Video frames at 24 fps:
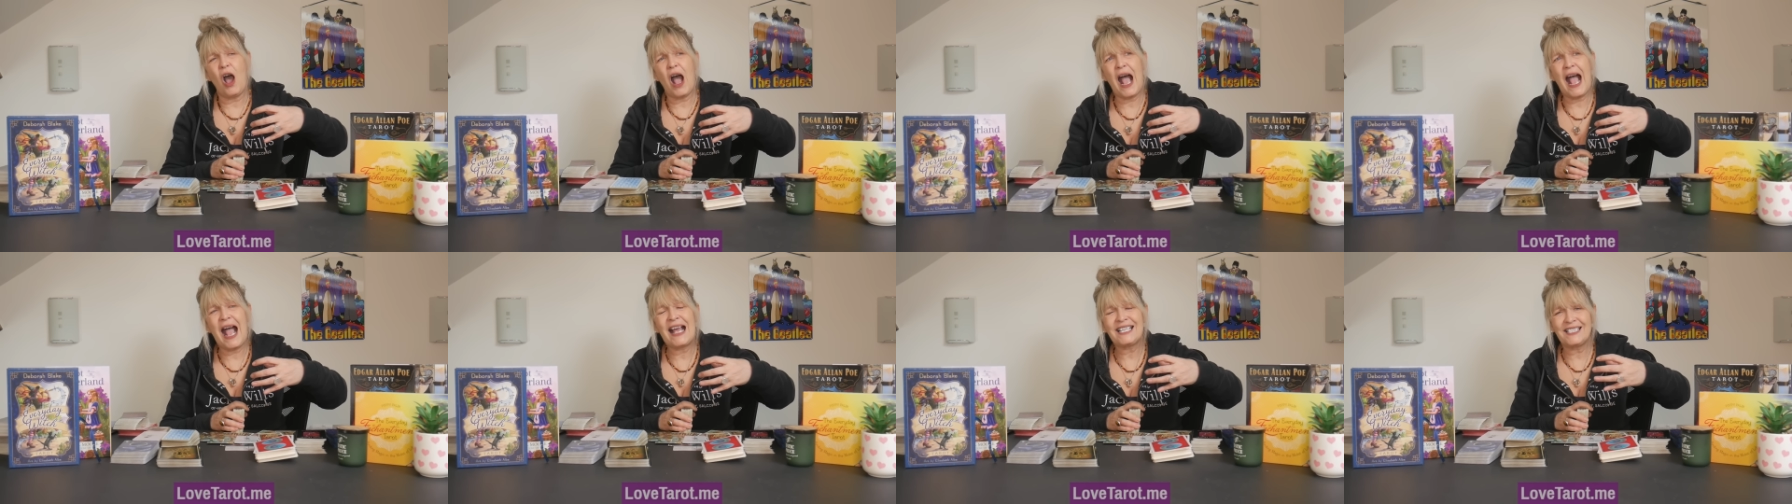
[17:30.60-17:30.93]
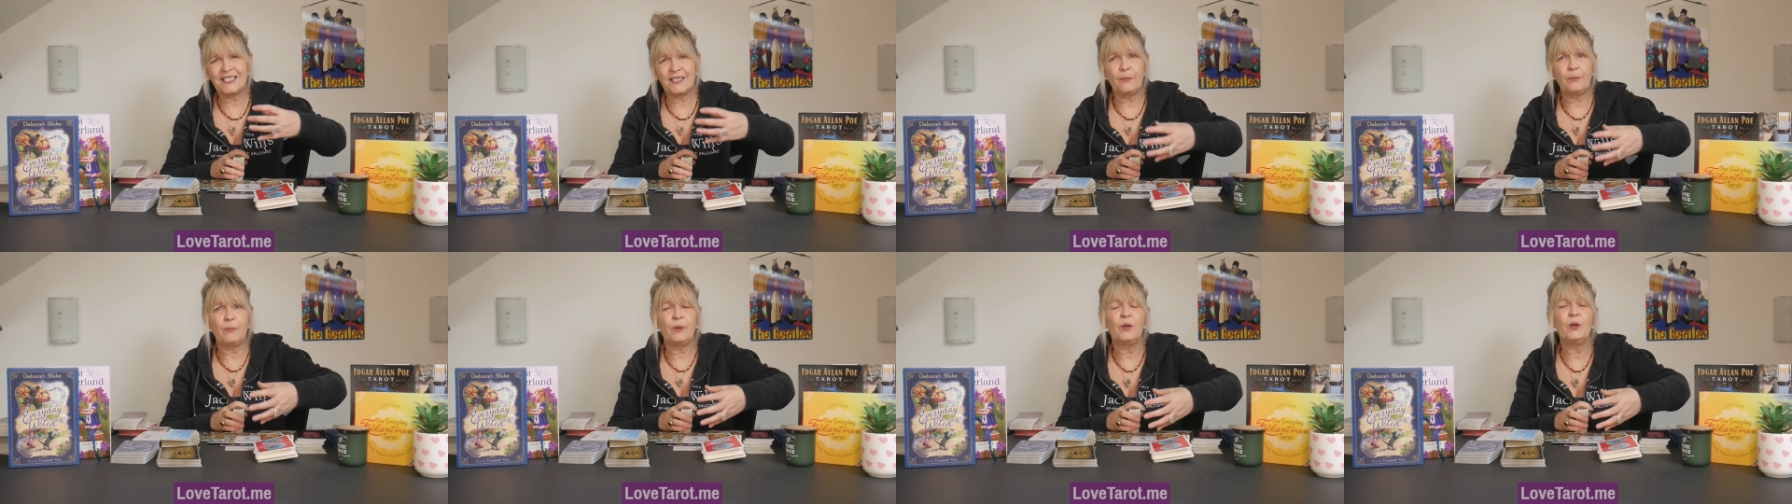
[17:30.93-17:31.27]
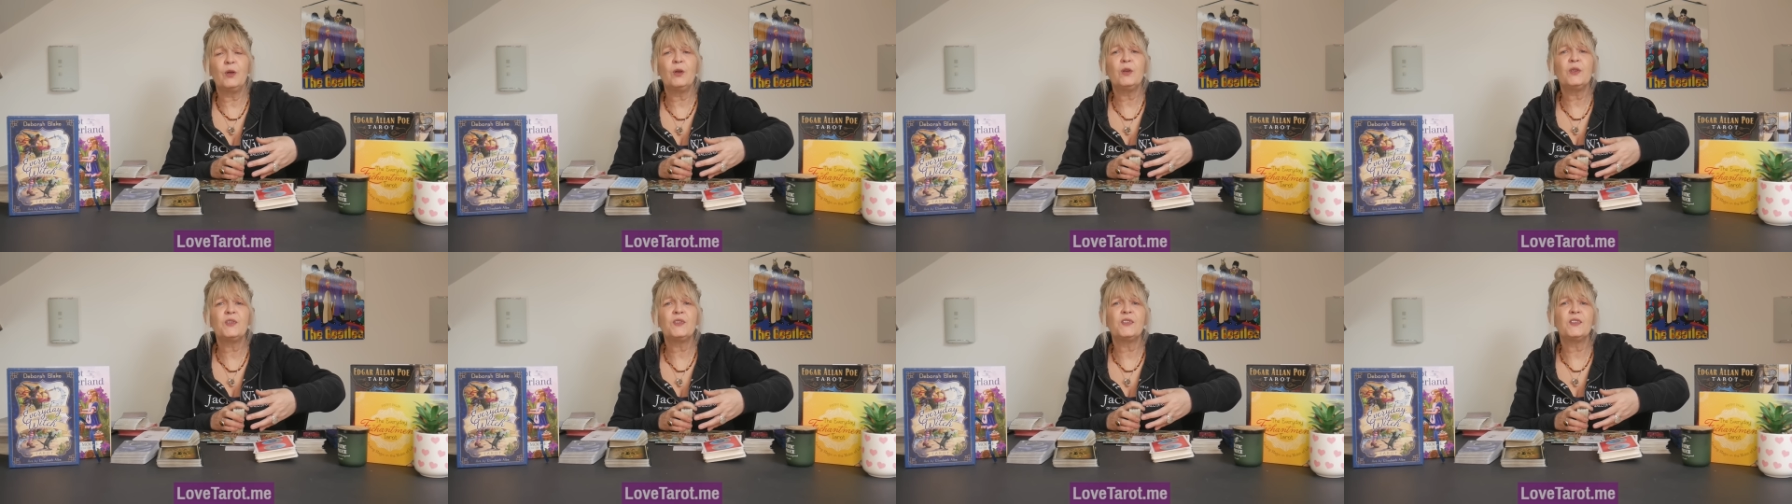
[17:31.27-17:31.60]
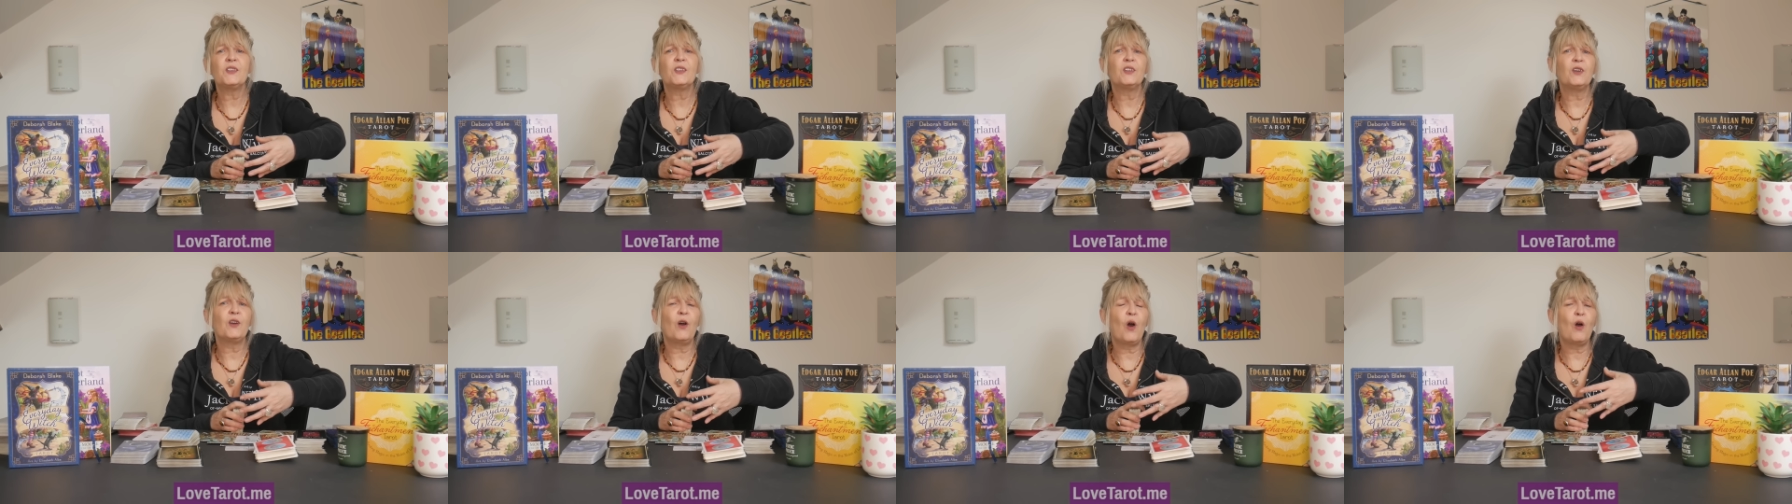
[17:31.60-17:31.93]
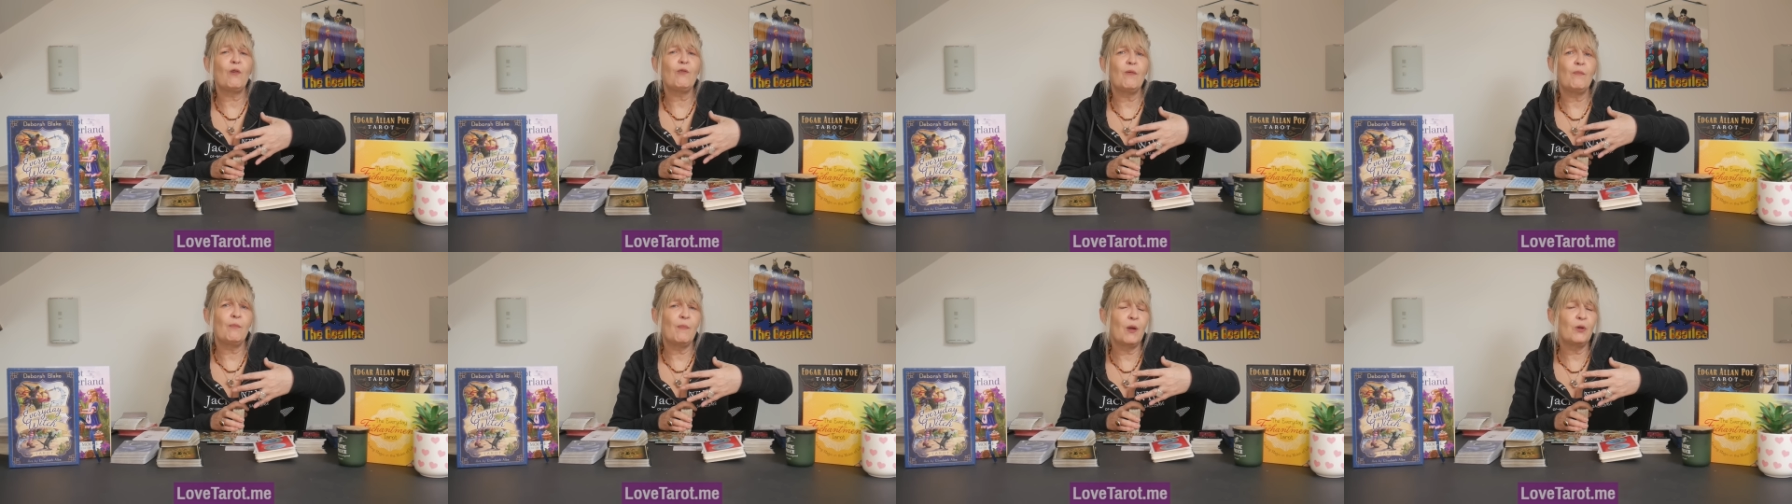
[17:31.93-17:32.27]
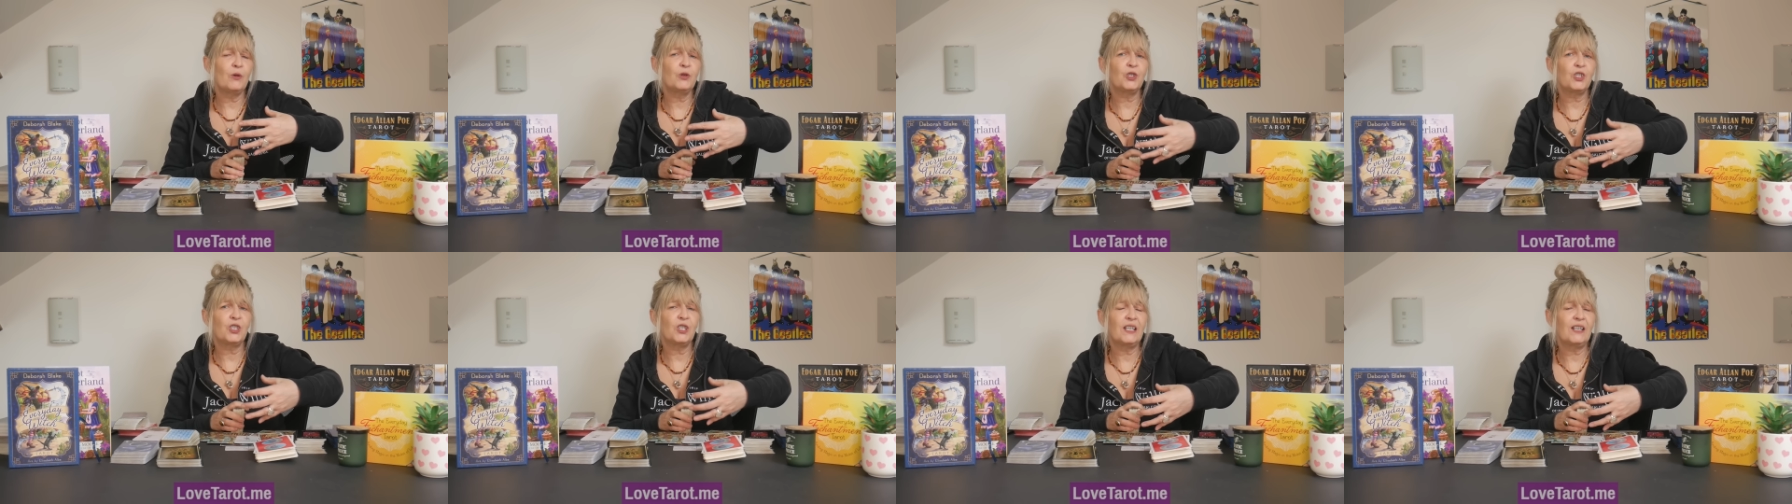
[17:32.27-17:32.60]
as a person, are
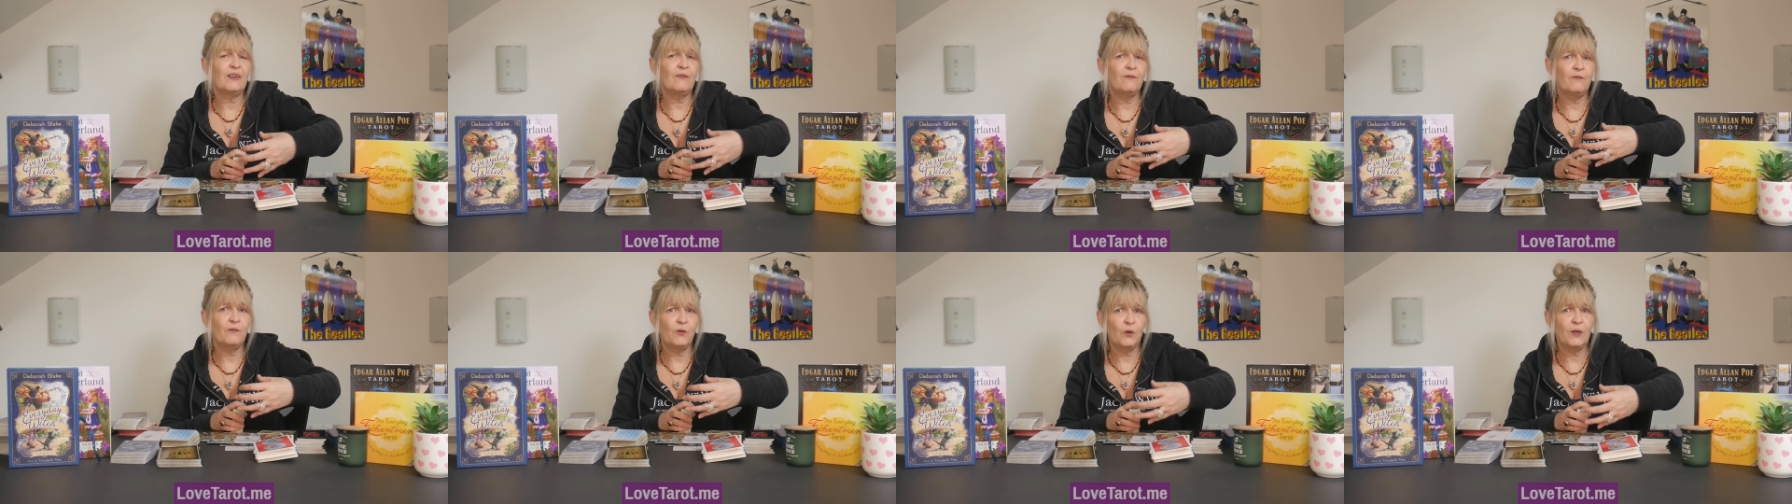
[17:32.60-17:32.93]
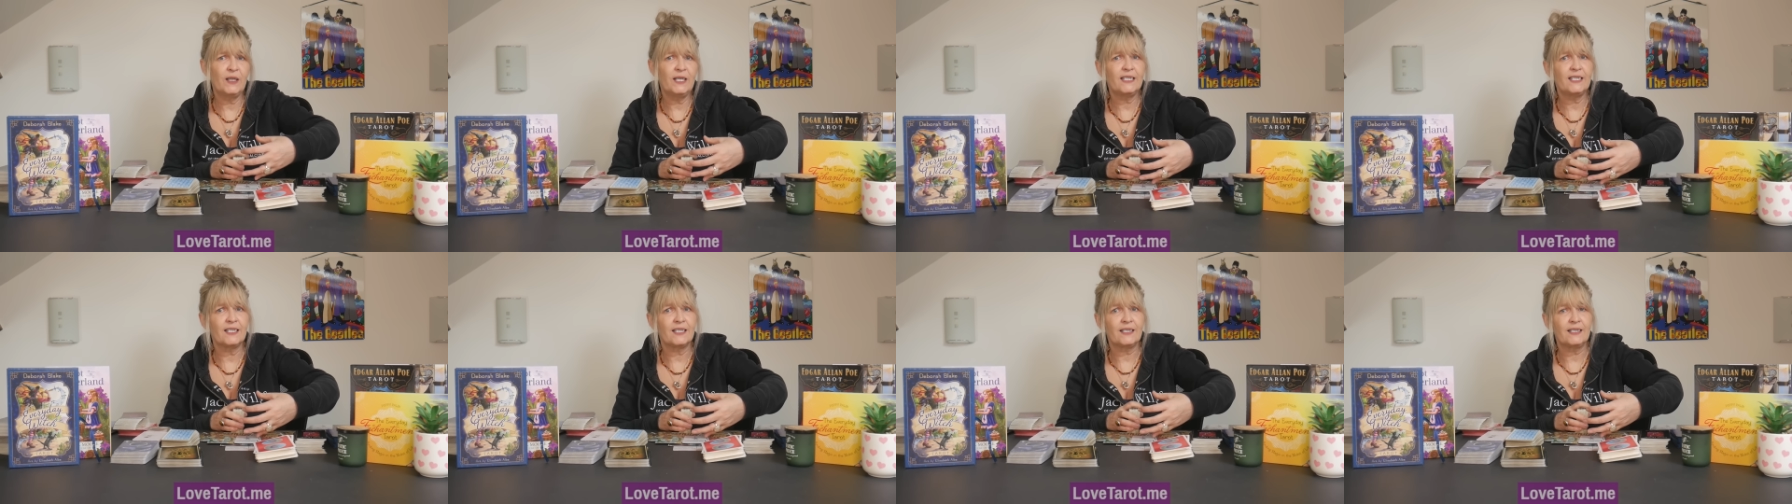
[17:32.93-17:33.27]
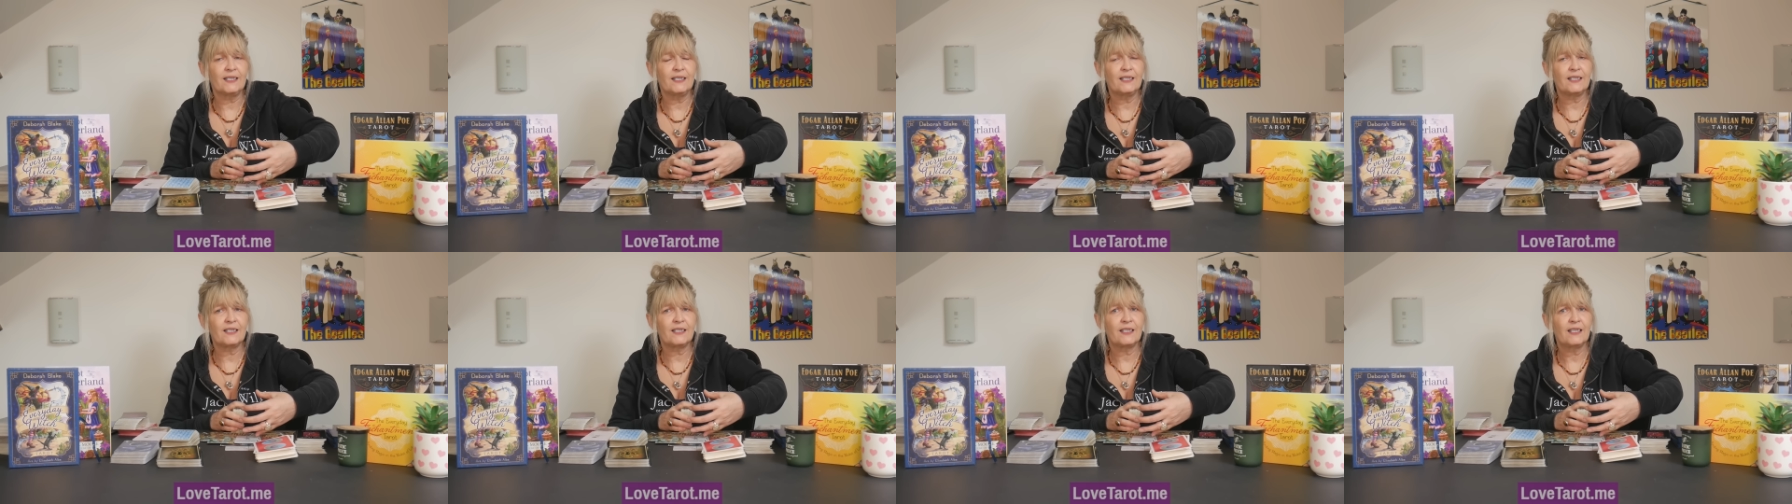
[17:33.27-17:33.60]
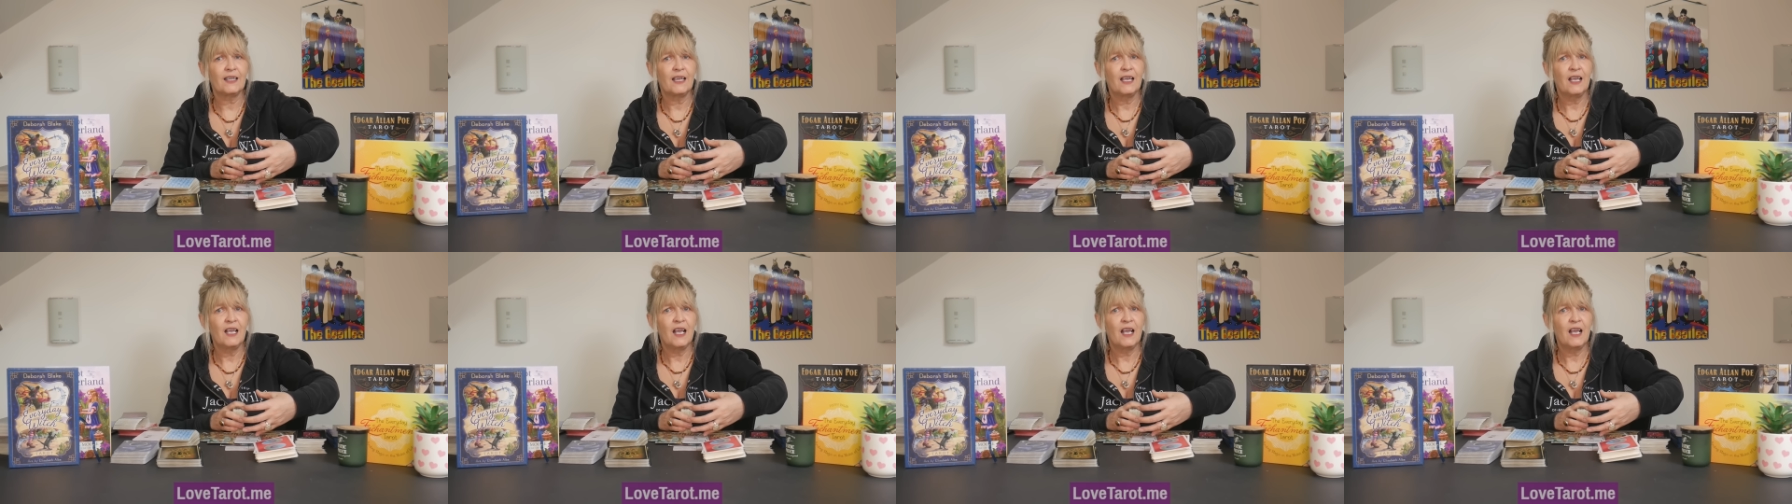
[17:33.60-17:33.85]
emotionally avoidant